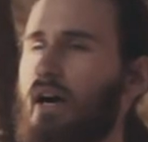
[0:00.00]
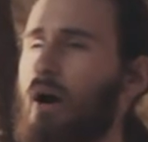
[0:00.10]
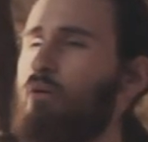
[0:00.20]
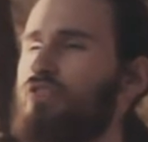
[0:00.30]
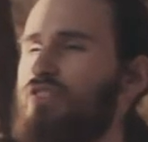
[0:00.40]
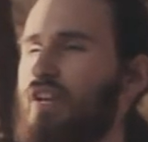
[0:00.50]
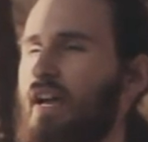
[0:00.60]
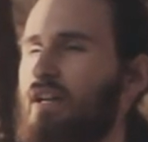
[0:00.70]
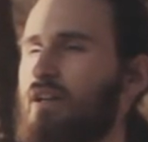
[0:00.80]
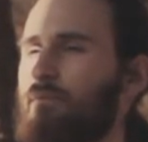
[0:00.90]
I would
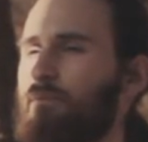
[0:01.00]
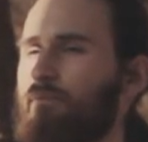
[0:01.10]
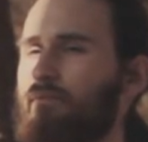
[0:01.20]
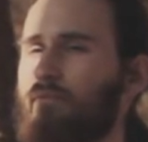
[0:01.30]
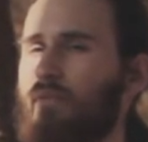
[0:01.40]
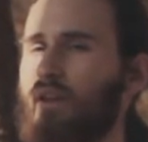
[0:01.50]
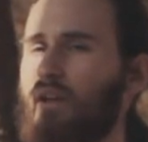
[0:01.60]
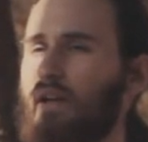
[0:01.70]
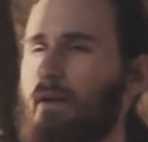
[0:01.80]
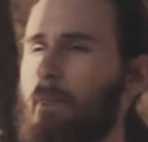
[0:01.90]
say
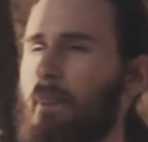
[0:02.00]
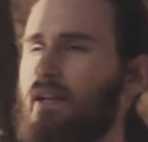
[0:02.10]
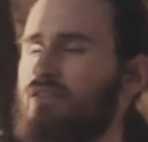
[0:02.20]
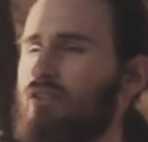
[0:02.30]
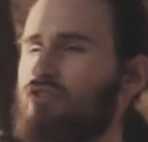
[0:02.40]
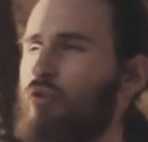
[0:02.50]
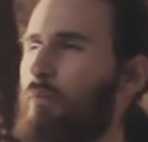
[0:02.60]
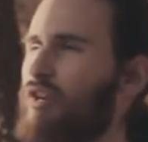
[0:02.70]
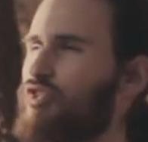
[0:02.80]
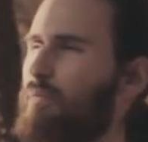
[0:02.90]
it's not so
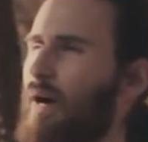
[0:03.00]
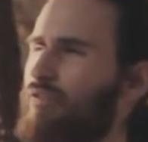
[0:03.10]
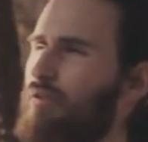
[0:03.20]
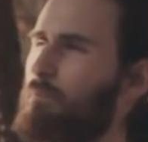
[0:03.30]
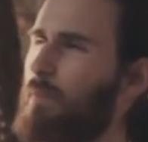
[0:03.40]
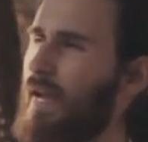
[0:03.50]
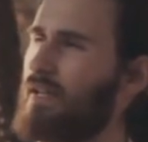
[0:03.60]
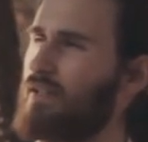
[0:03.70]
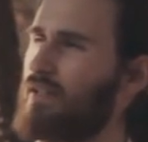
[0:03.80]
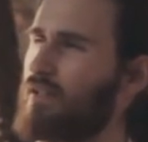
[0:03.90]
much about the
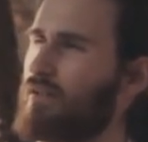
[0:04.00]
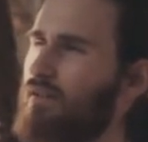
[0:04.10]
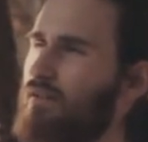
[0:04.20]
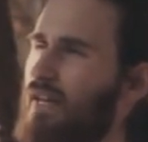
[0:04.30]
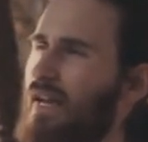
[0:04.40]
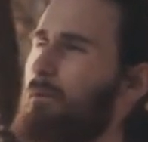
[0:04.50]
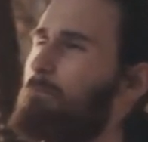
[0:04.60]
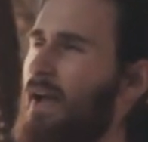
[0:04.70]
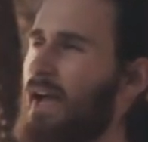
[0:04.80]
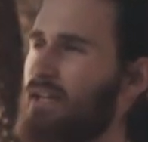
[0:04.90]
painting that I
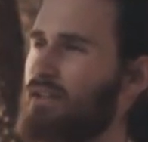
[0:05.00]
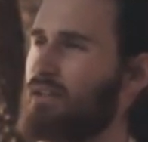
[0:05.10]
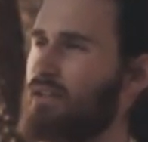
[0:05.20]
paint,